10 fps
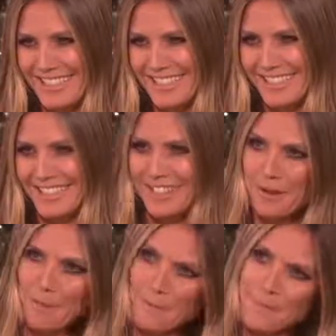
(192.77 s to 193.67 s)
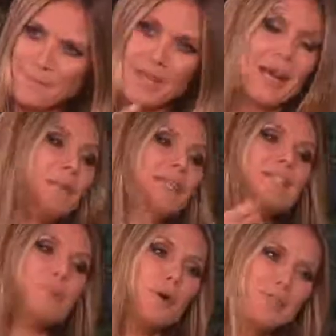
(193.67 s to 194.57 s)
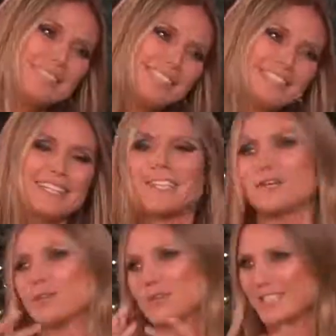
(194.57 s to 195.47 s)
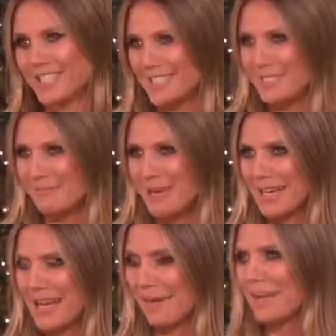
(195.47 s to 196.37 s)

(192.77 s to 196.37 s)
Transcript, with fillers: and he I mean, he swallows things, then he regurgitates them back and up.